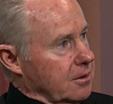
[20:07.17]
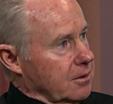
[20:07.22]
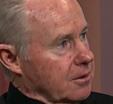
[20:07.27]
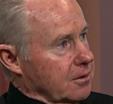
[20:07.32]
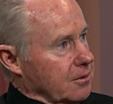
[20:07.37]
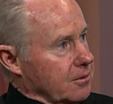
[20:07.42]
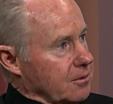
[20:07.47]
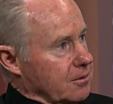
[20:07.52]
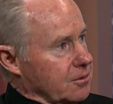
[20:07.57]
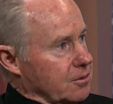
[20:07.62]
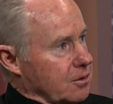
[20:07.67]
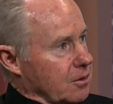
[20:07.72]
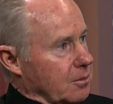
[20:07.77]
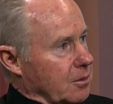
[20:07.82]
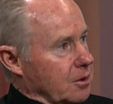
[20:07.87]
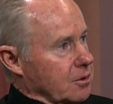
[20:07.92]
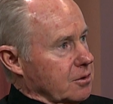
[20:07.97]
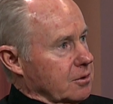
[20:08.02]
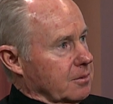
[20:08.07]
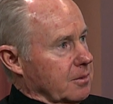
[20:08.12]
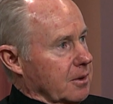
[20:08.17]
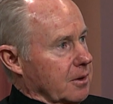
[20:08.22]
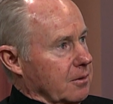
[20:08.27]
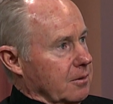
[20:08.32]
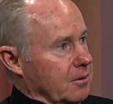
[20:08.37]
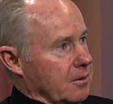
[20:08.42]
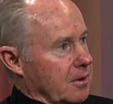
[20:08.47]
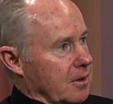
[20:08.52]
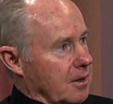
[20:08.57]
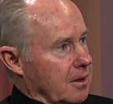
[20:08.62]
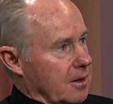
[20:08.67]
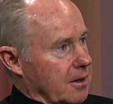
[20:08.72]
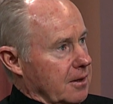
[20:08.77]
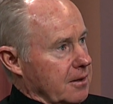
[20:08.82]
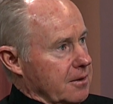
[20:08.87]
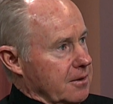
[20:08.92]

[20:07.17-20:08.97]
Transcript: You know, there's so much about uh,